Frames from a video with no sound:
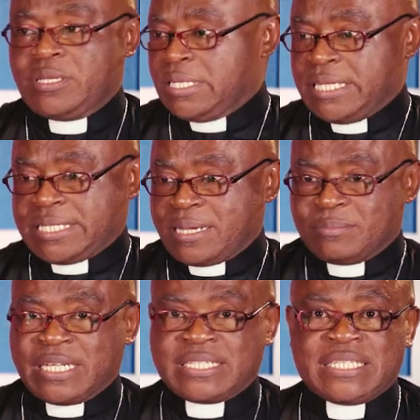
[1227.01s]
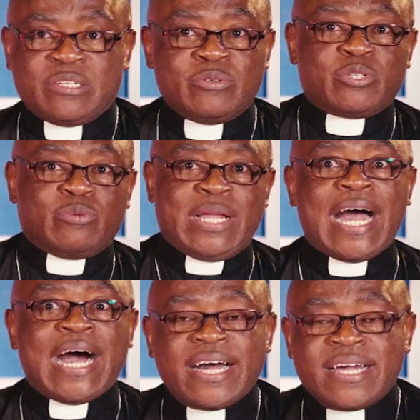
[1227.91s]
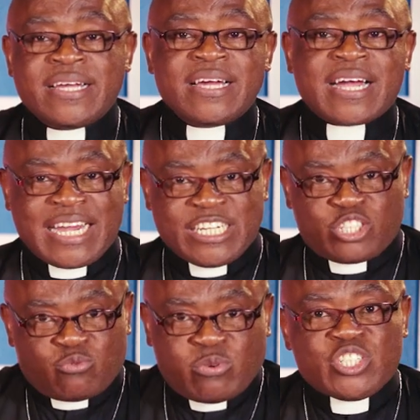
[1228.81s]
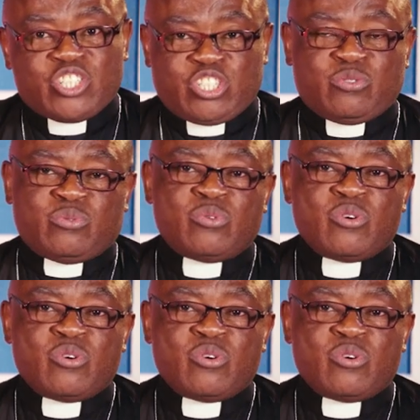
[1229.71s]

the circumstances in which we are can squeeze you,